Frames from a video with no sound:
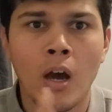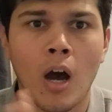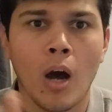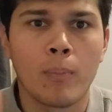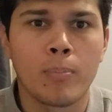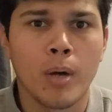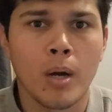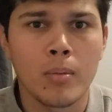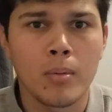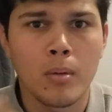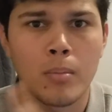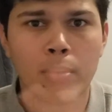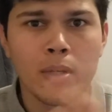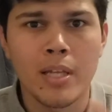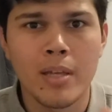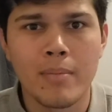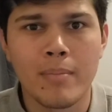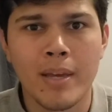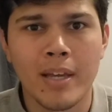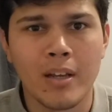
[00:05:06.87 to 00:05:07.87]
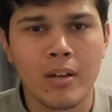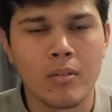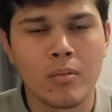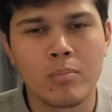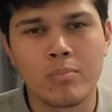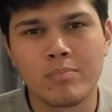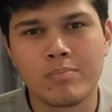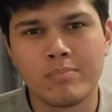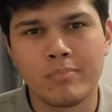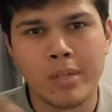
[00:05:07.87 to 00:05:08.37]
I'll probably make
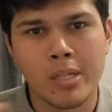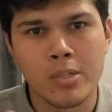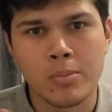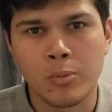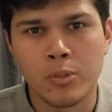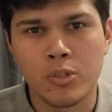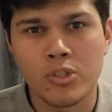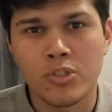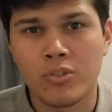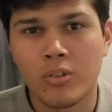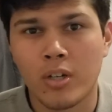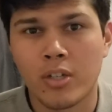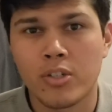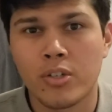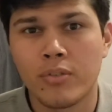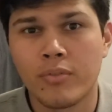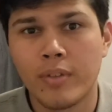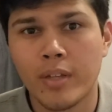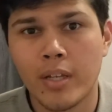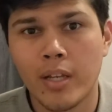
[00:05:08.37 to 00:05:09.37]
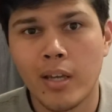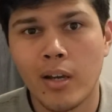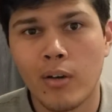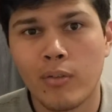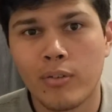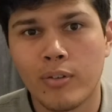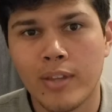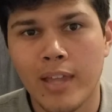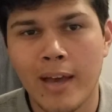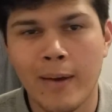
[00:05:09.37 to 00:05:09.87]
a much more structured video
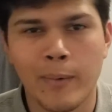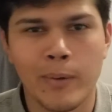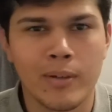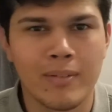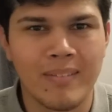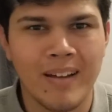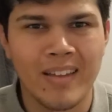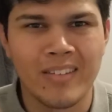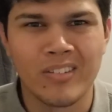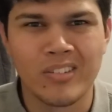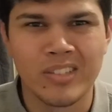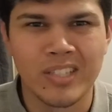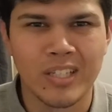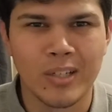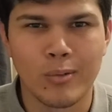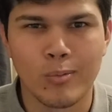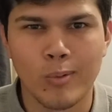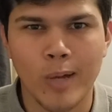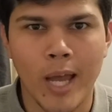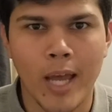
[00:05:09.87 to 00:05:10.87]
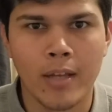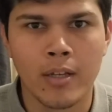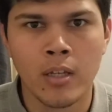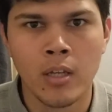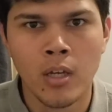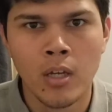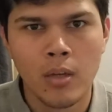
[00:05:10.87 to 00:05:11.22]
for that one rather than a rant,